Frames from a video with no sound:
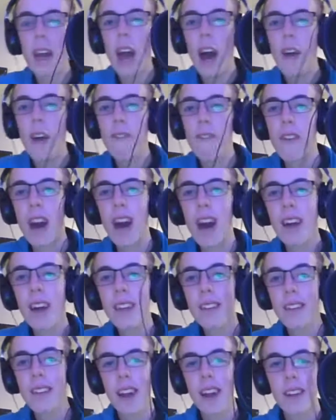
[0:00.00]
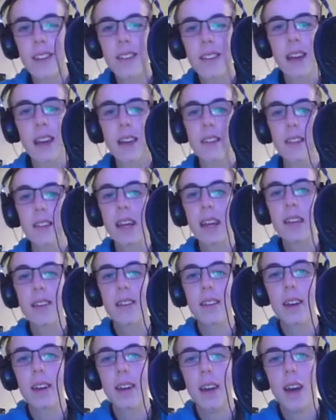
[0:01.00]
a fantastic
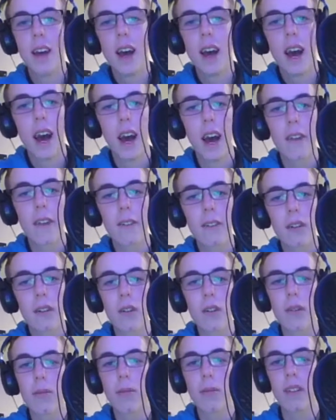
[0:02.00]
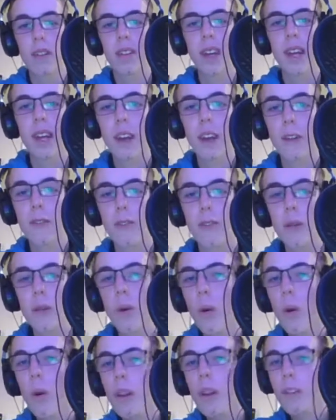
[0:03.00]
season. And of course, we'll take you through
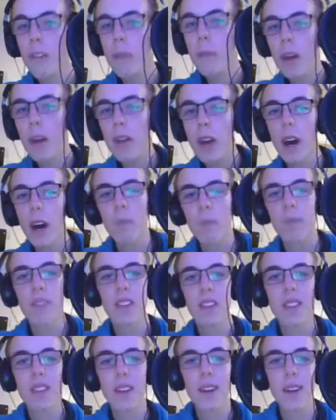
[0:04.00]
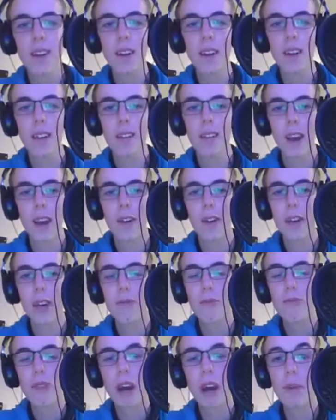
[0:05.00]
all of the build up to the Saudi
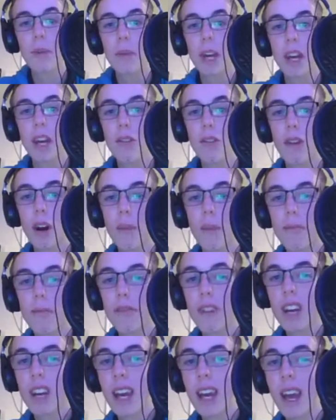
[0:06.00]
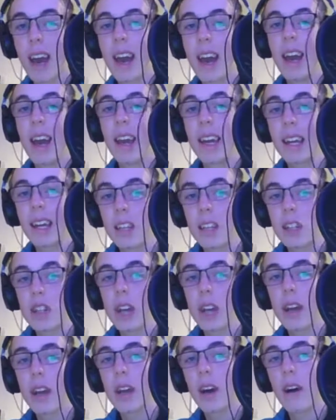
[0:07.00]
Arabian Grand Prix in
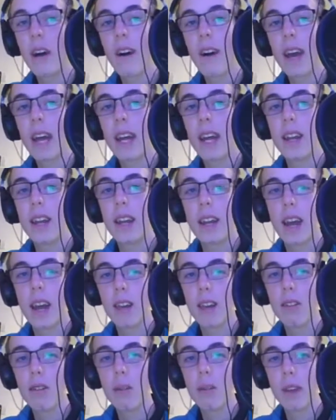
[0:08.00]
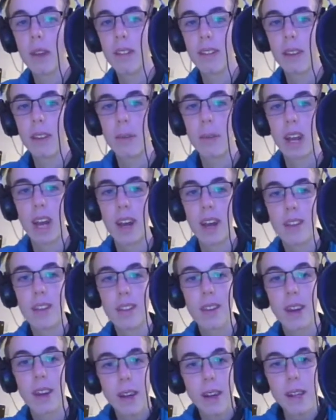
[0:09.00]
Jeddah in the next 20
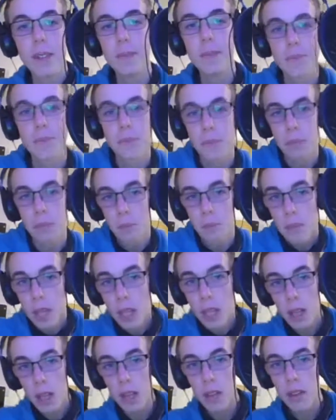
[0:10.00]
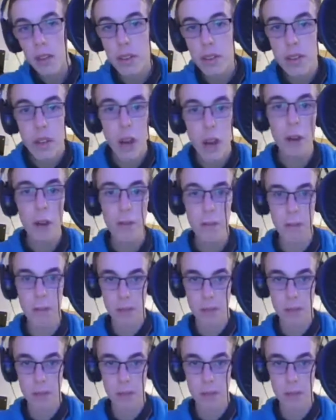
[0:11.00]
minutes. So,